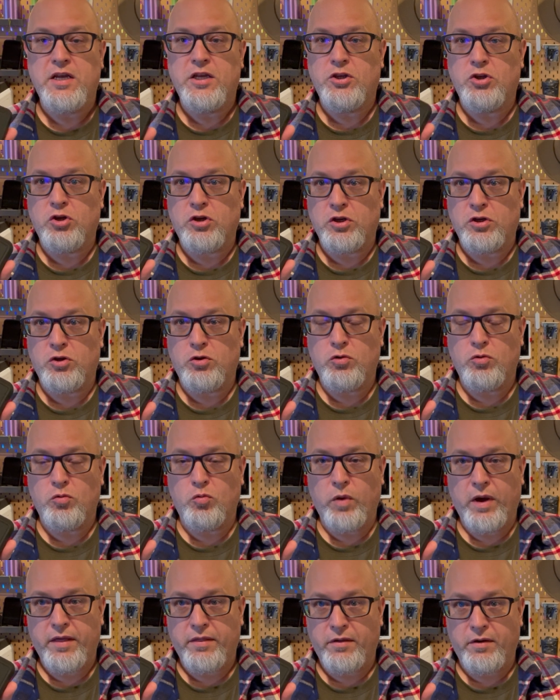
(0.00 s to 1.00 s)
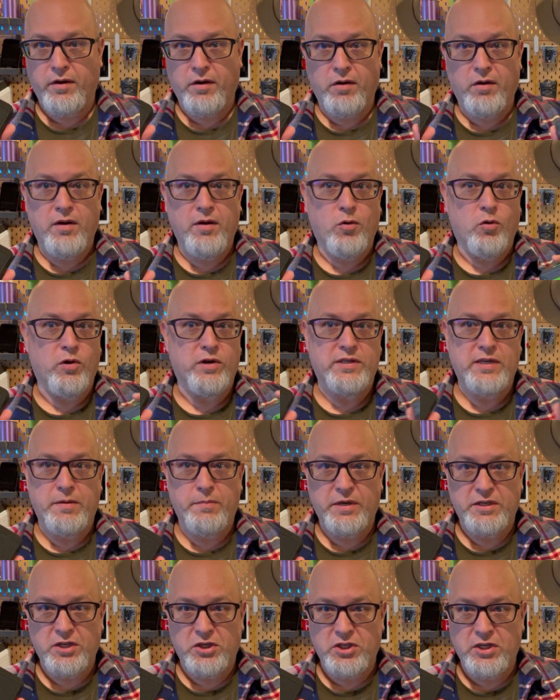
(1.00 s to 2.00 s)
you can do weather or send
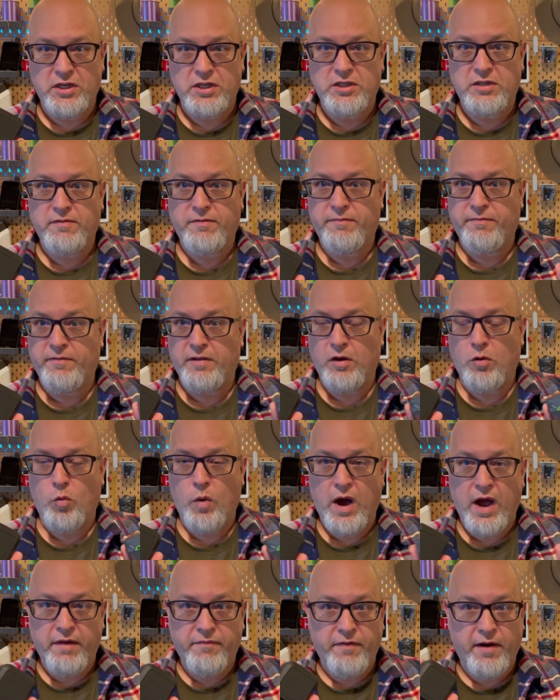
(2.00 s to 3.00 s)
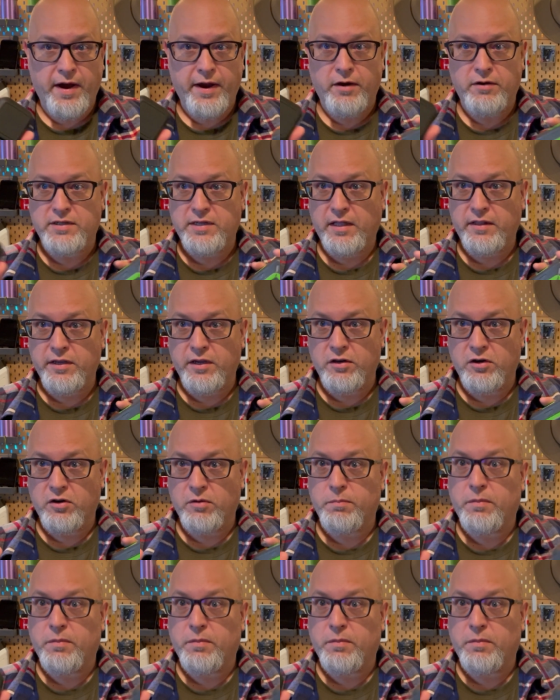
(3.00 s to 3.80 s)
messages via Wi-Fi or cellular,